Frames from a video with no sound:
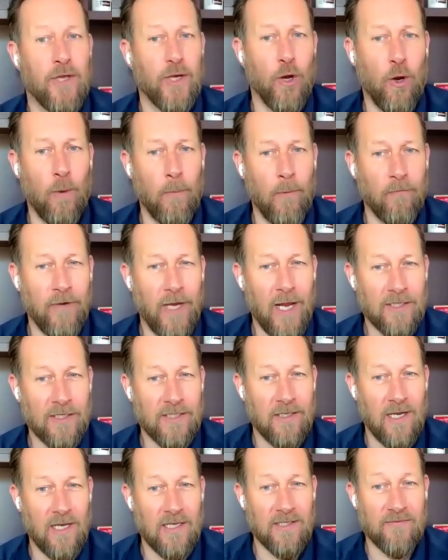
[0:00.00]
the normal
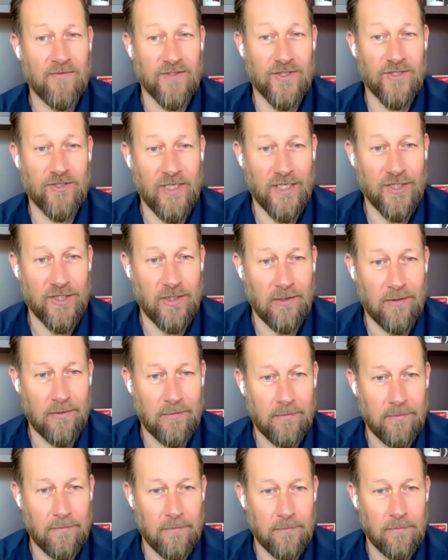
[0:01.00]
reaction, that's frustration.
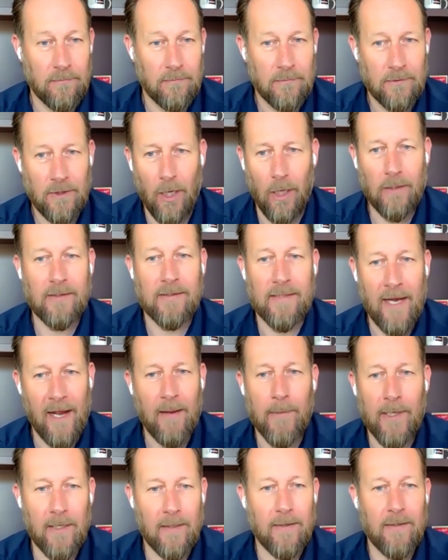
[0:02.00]
God
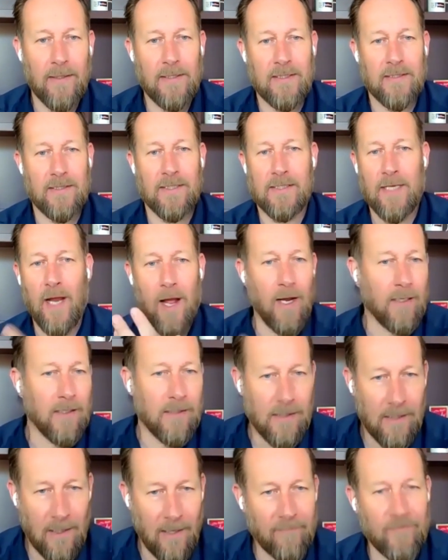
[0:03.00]
damn it, this sucks.
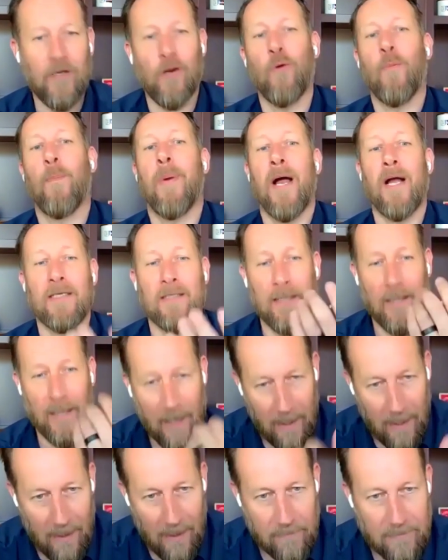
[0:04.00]
I have to go back to the
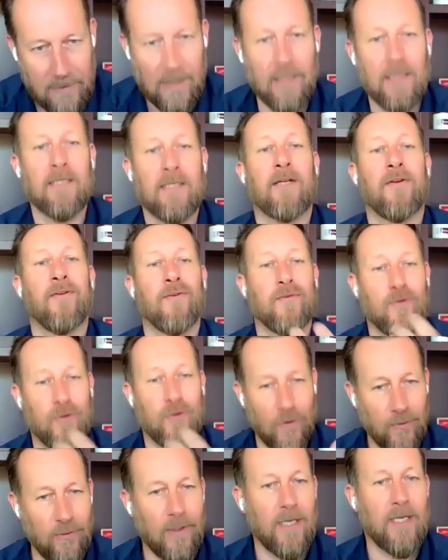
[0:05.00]
house. I need to go
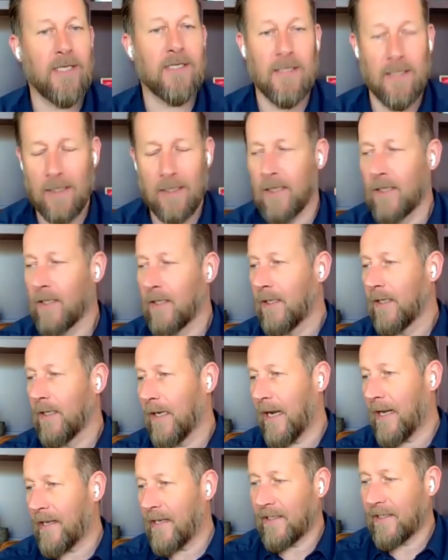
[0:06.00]
do it. And
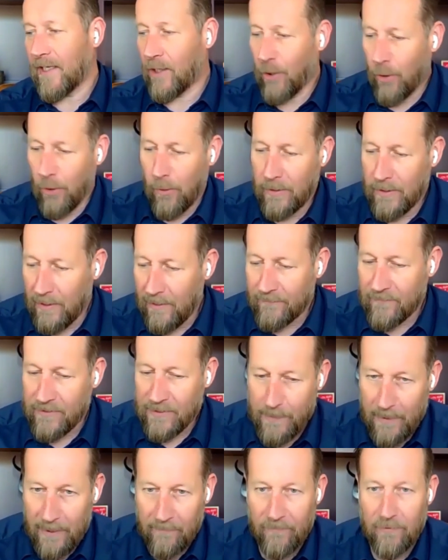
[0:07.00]
then you go and you have to
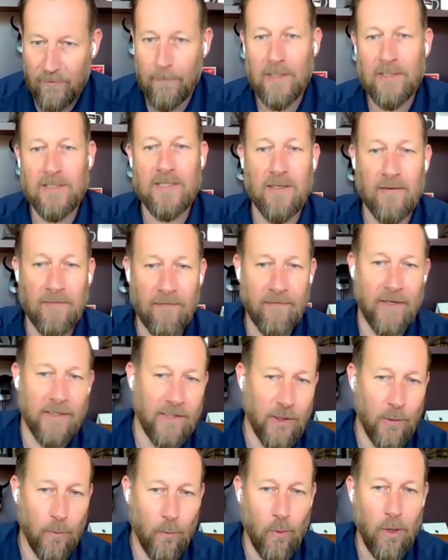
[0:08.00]
spend a few minutes and you find
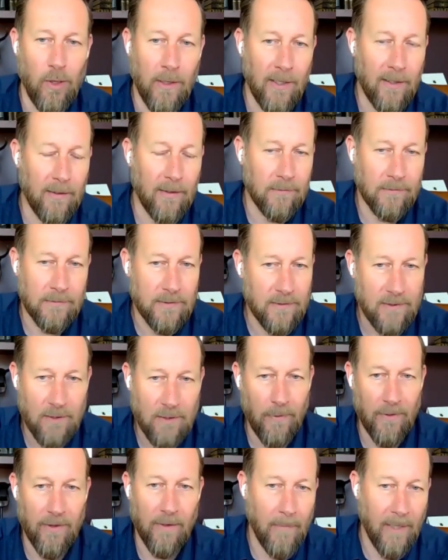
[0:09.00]
your wallet on
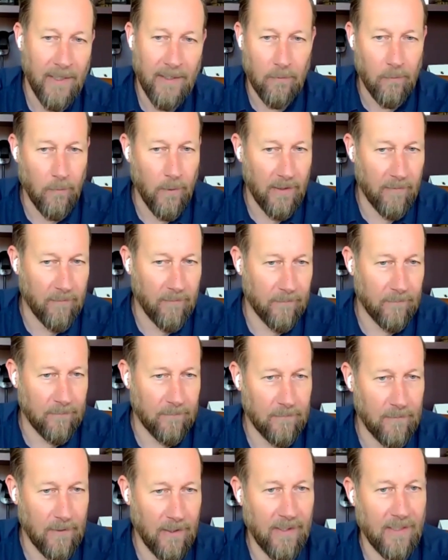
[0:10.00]
top of the microwave.
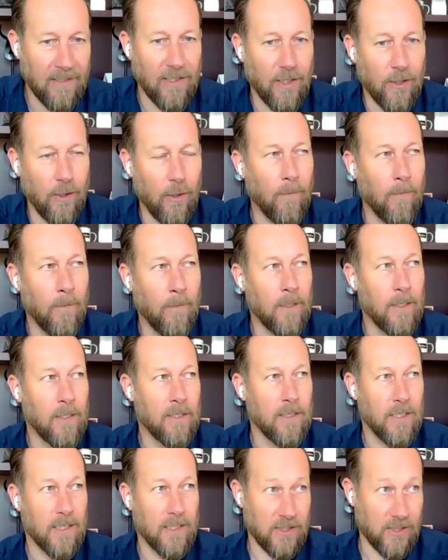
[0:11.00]
And then you go.
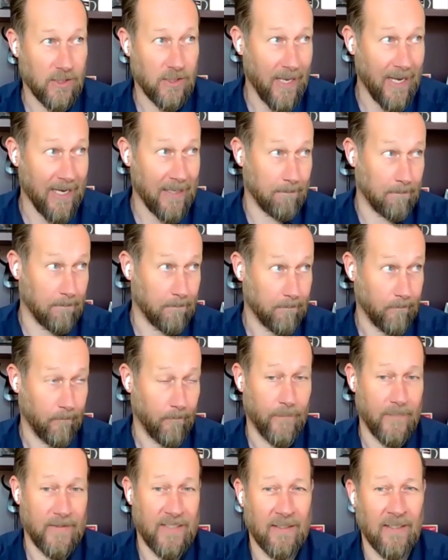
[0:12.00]
So that
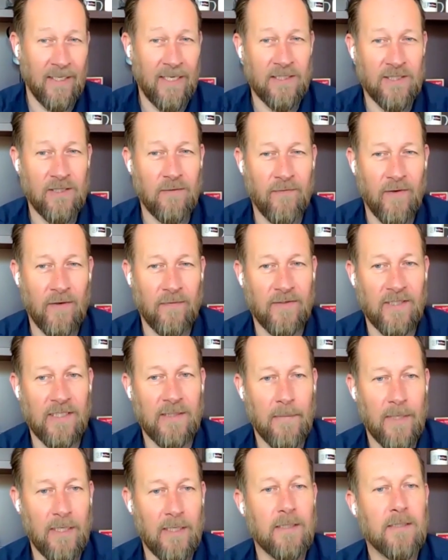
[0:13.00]
delayed you
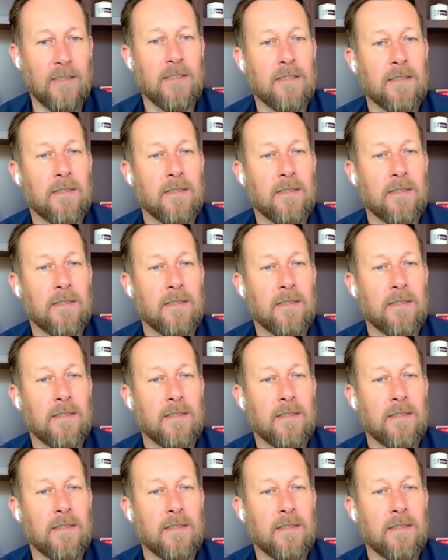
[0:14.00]
15 minutes.